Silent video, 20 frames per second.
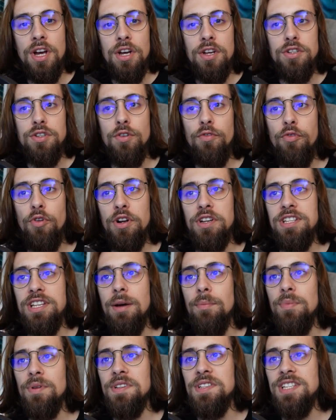So, for
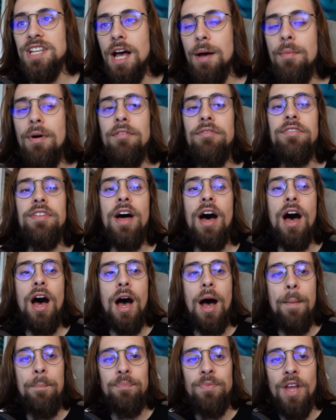example, some of the
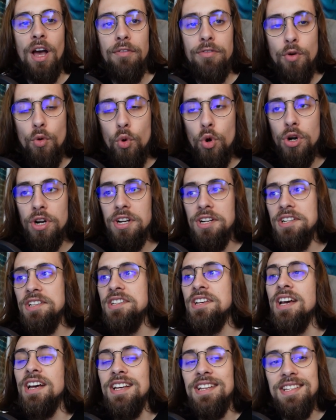um, of the
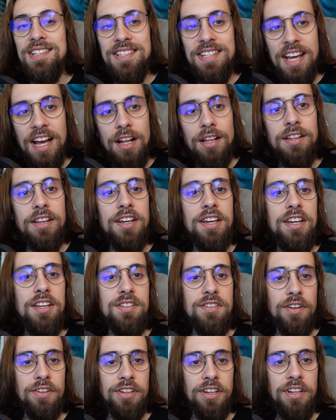workers sell the
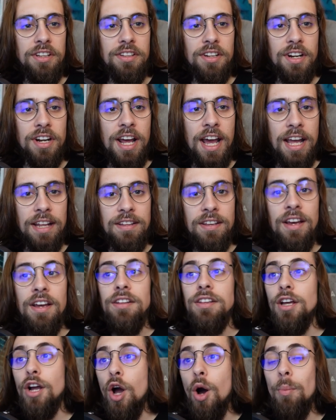keys on the internet,
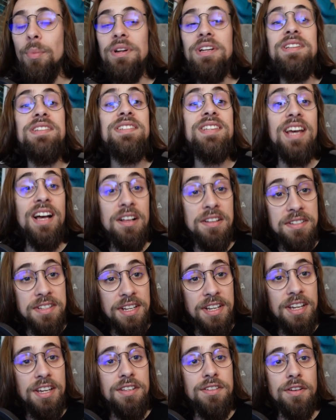the company sells the
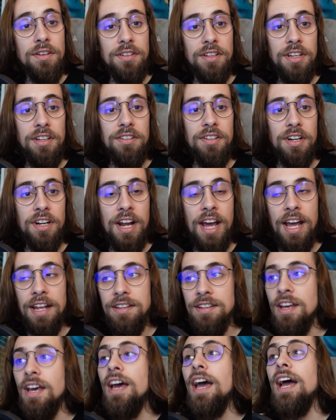keys on the
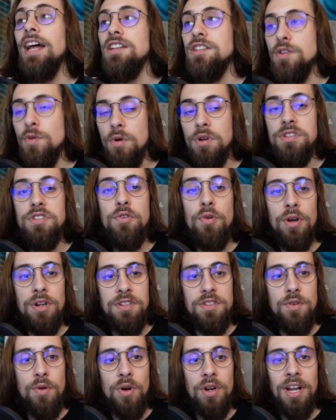internet, and so on, so on,
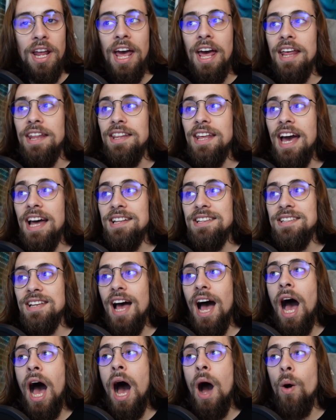so on. That's
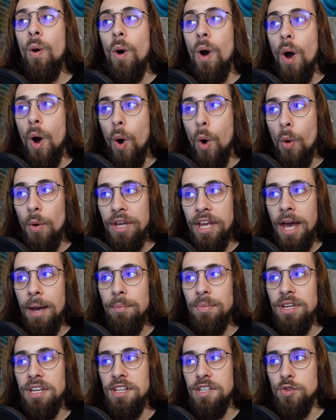how
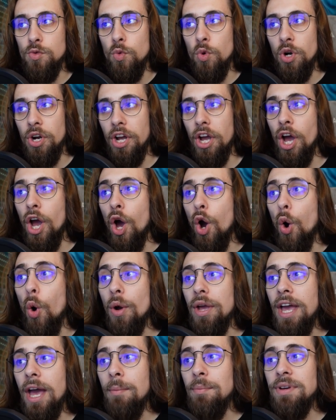OEM keys work.
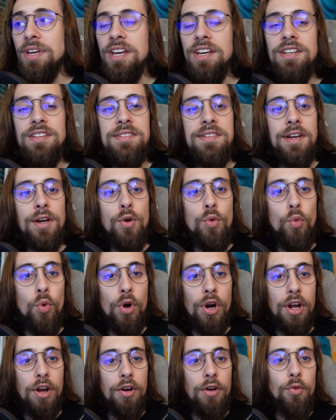OEM keys
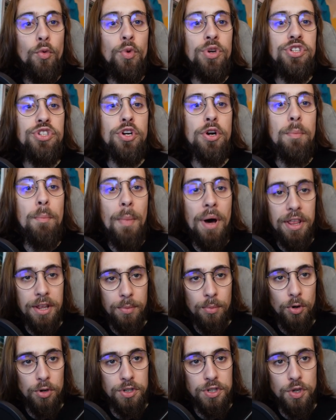work with your
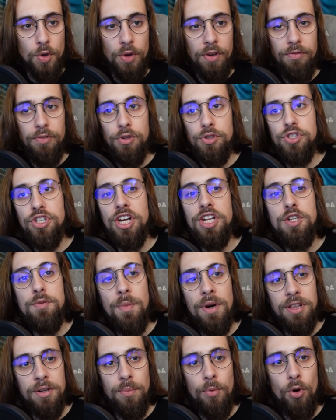motherboard. So, if you change
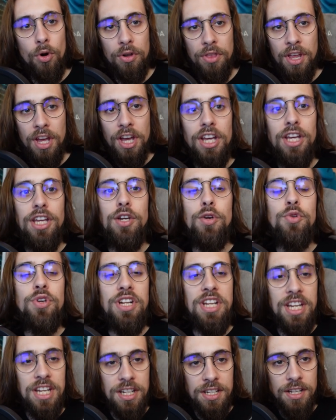motherboard, you
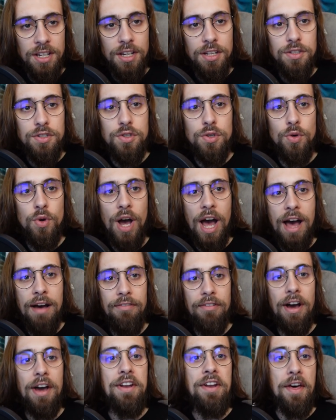need to
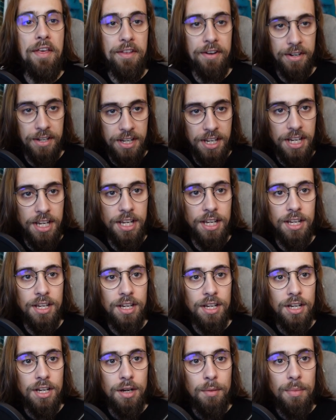have another key.
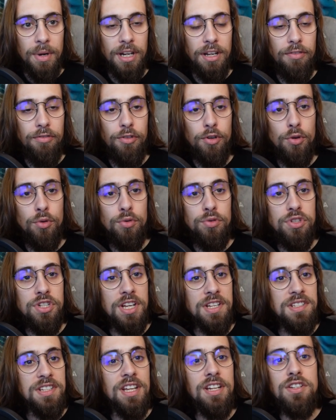But if you
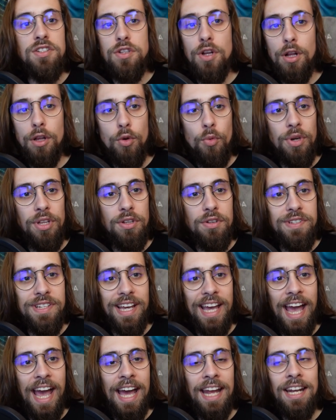just install the Windows
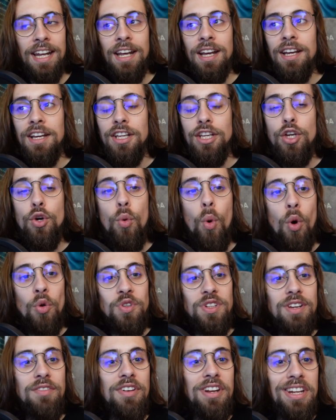again, you
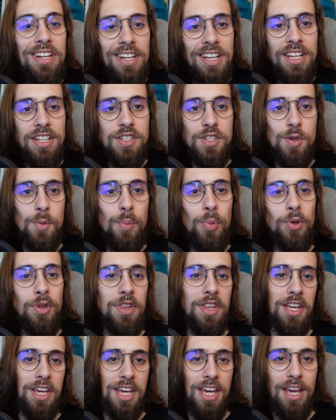won't even need to put
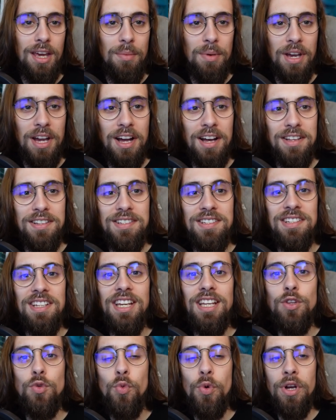the key because
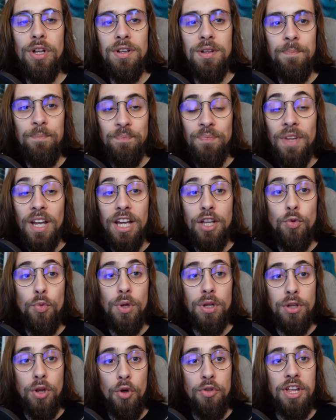it will it
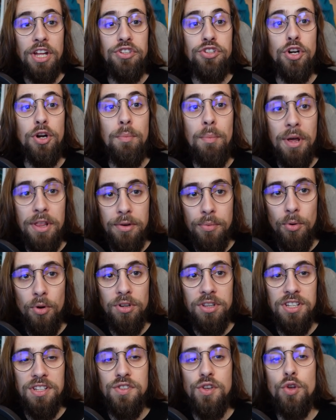will know that your
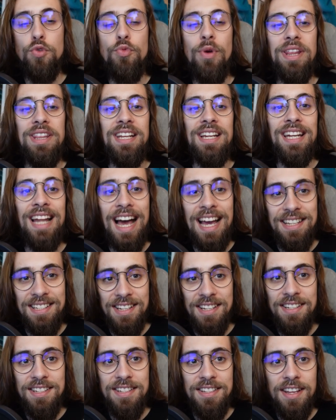motherboard is already
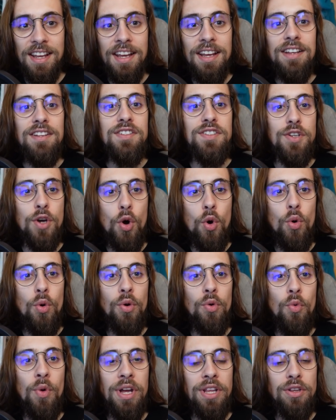licensed, so
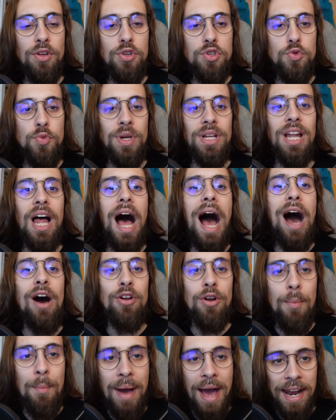Windows will
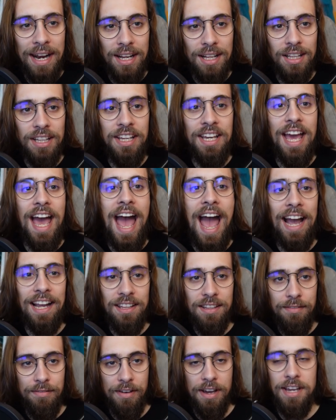automatically
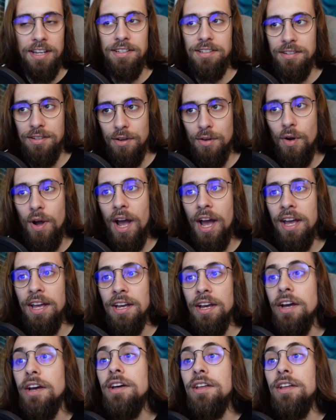activate, okay?